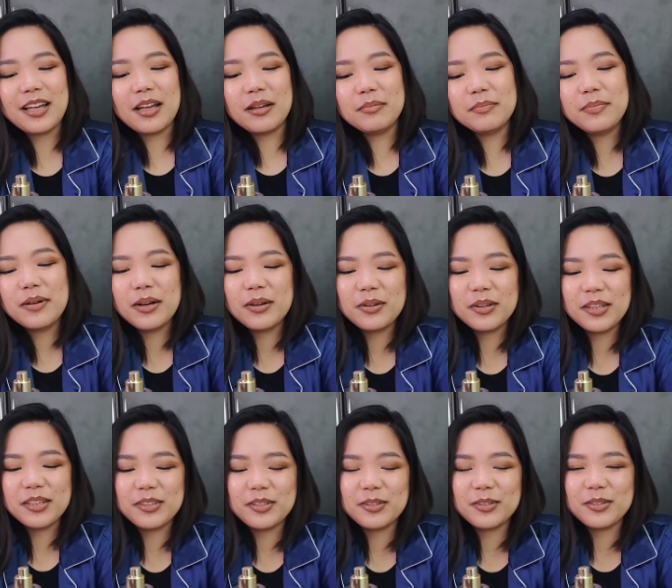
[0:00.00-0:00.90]
Ang bango
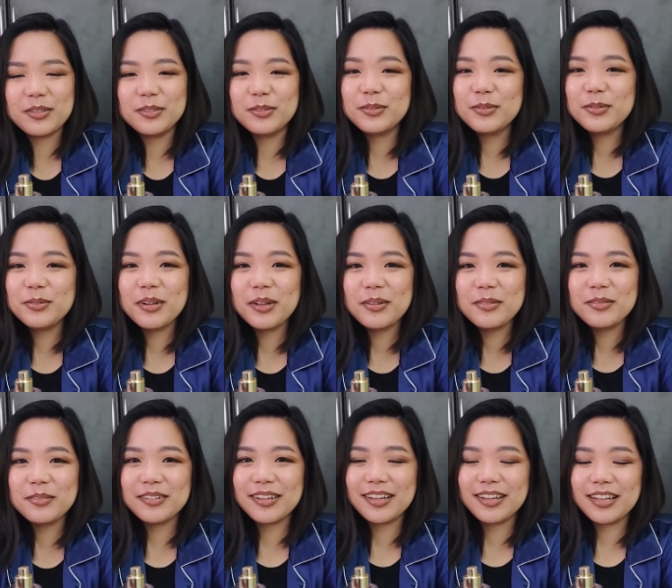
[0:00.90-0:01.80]
nito. Noong
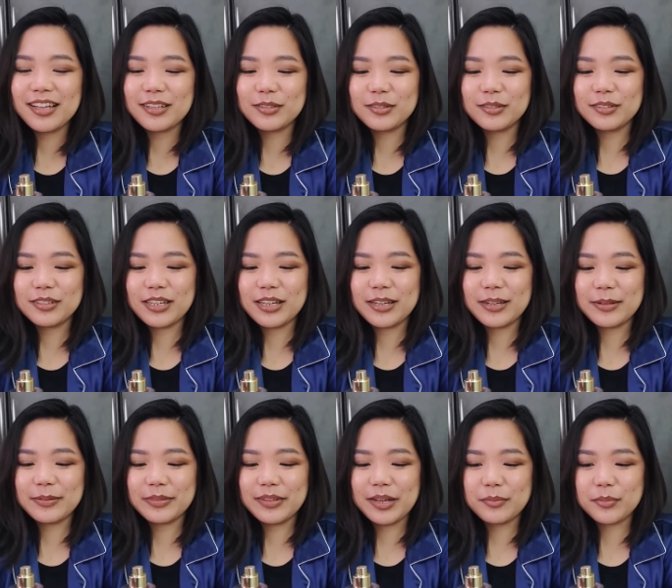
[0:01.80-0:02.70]
unang-unang ano
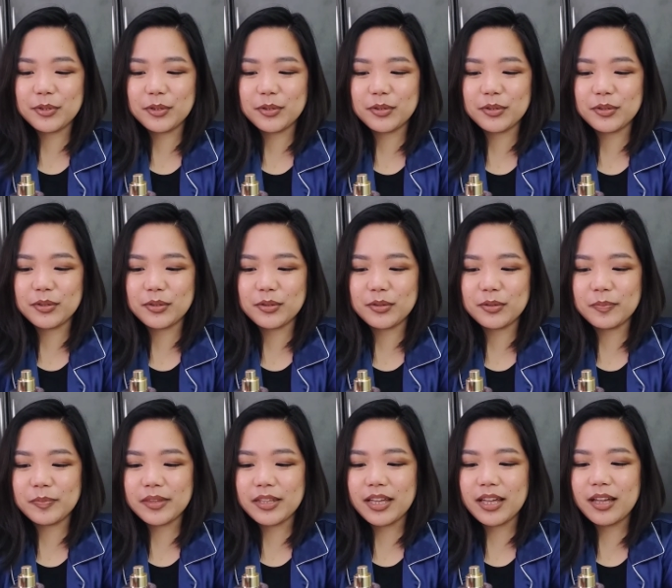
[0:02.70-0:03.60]
na naamoy ko
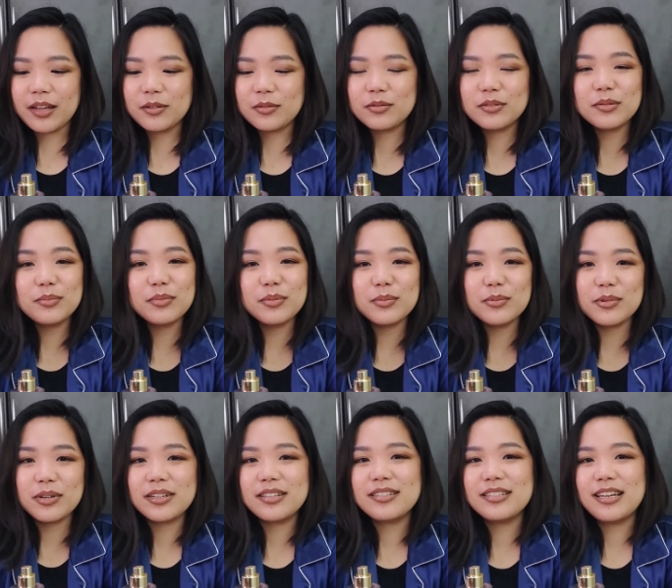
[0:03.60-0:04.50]
to, ang unang
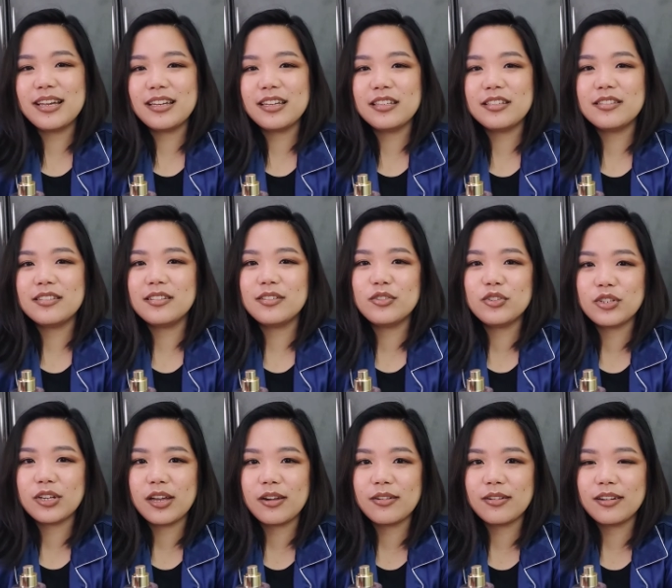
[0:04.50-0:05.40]
bumungad sa akin is the
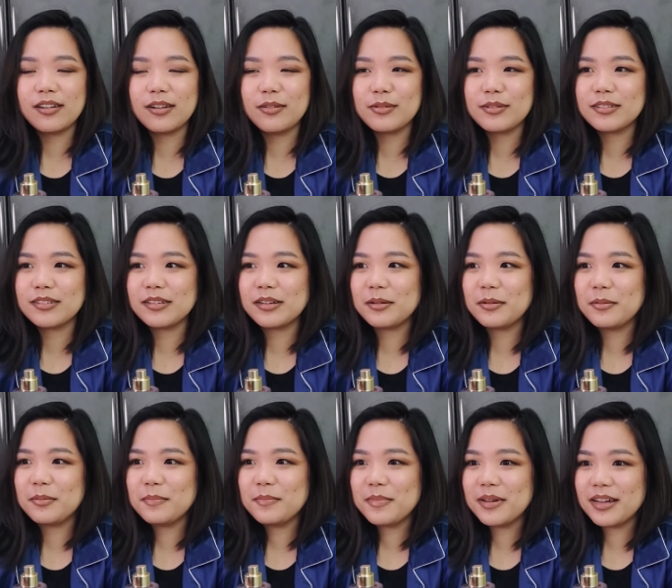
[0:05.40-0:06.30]
cherry. And I was like,
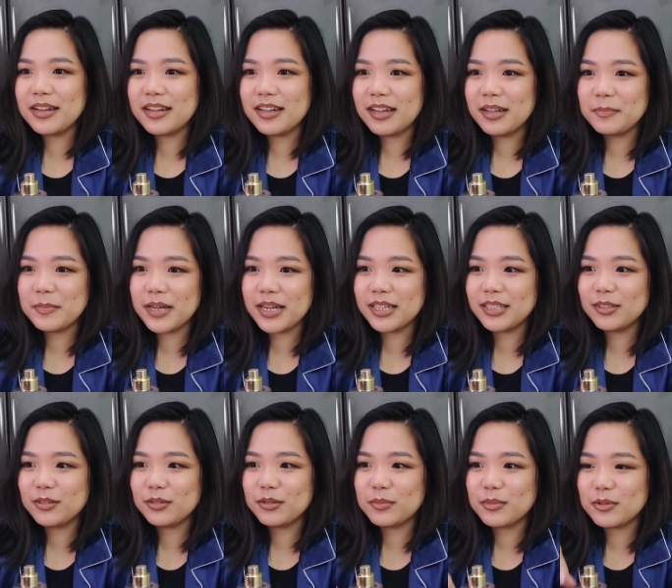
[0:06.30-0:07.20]
oh my god, baka
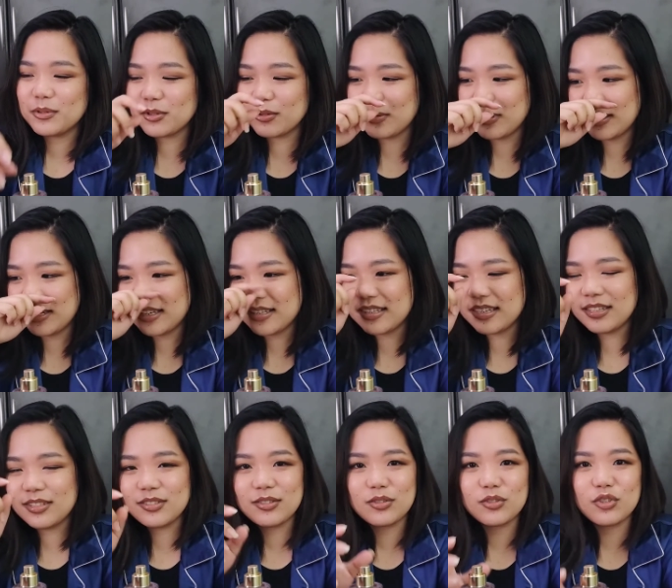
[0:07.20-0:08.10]
hindi ko ito magustuhan kasi
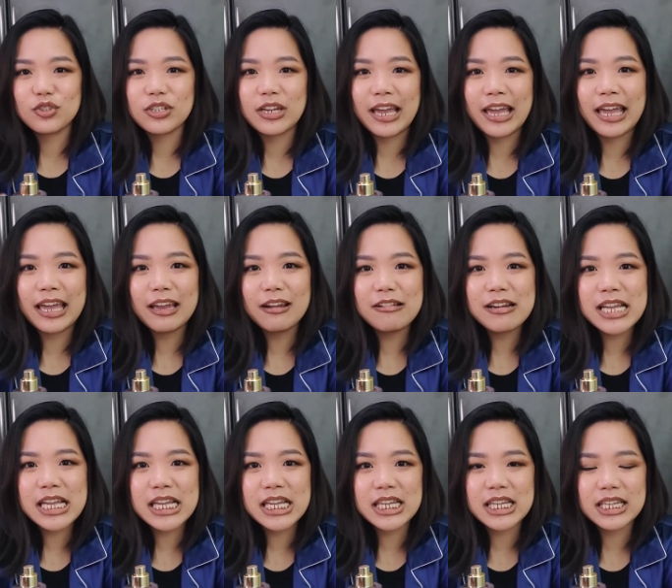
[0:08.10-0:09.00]
it's
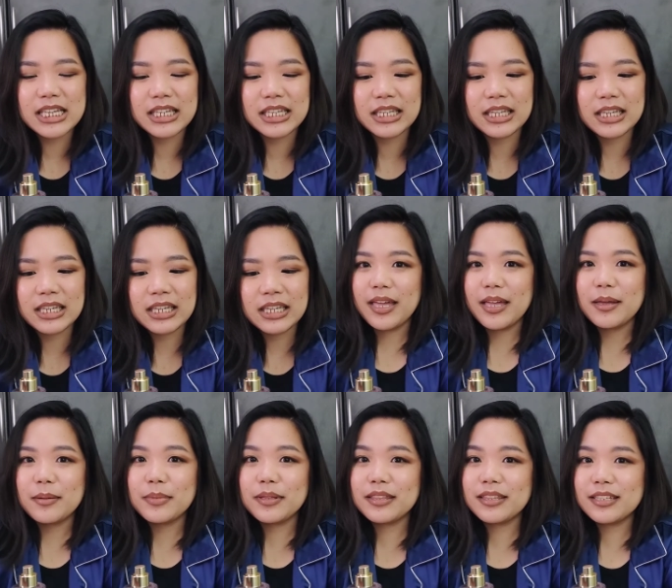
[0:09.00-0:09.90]
cherry.
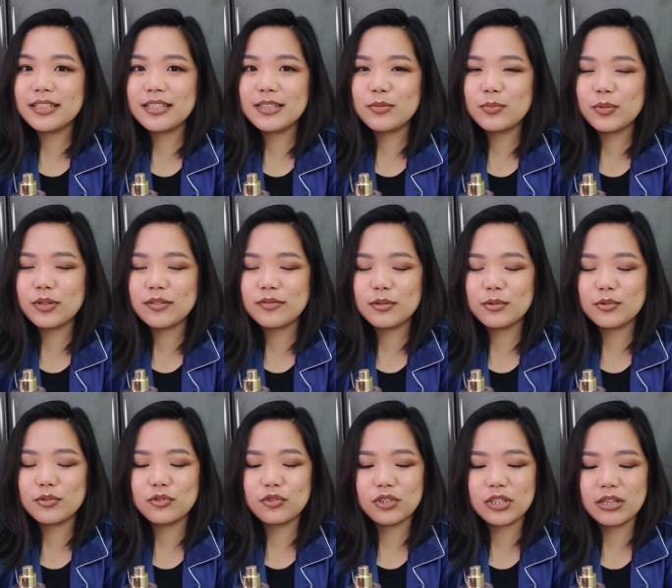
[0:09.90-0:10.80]
But this is one of
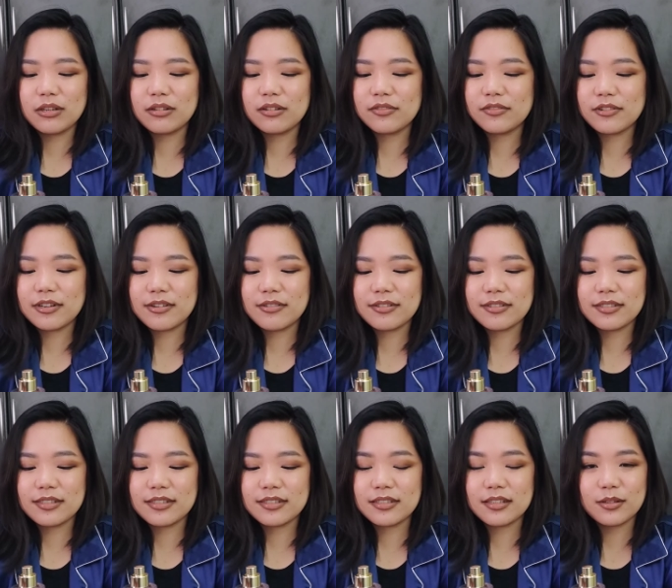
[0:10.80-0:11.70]
those cherry
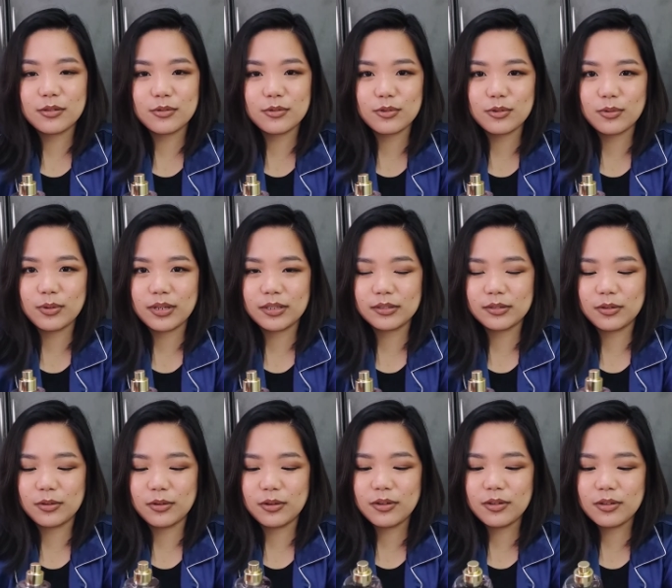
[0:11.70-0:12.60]
fragrances na nagustuhan
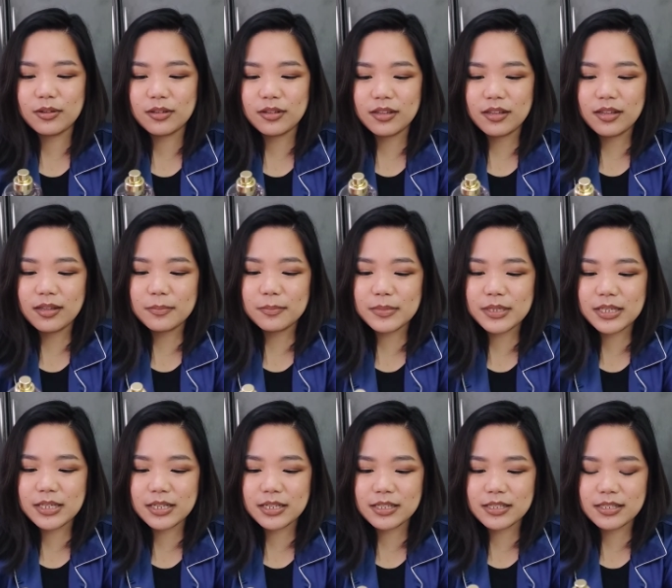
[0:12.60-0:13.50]
ko
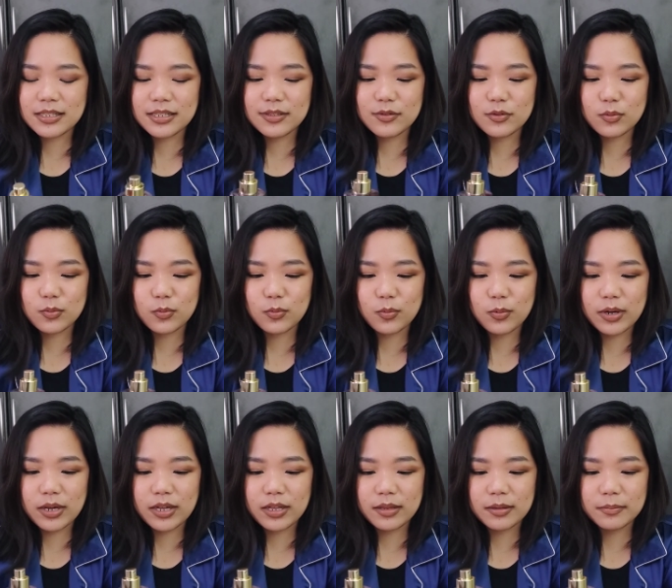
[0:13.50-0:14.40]
because it's
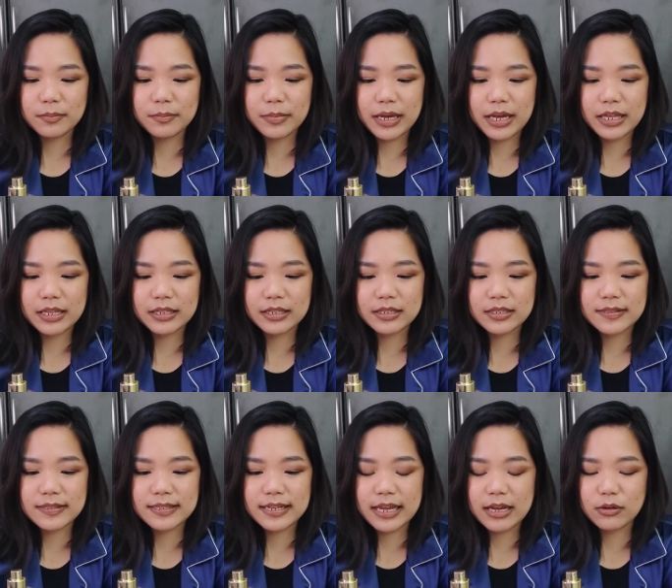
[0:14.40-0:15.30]
well
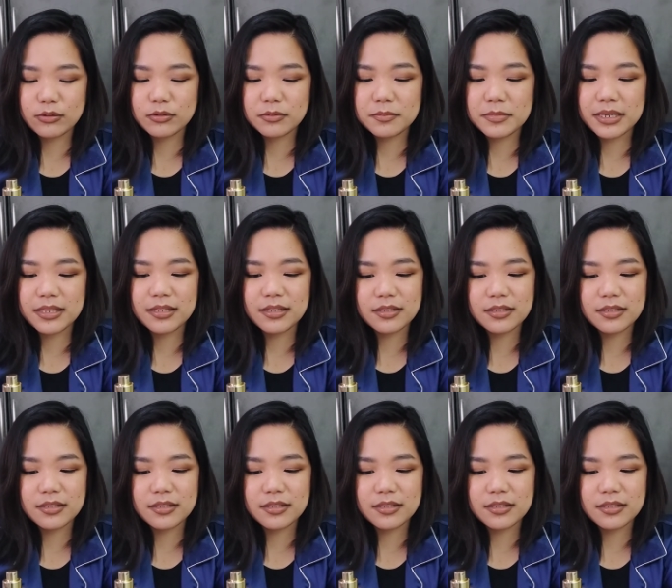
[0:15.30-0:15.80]
balanced out by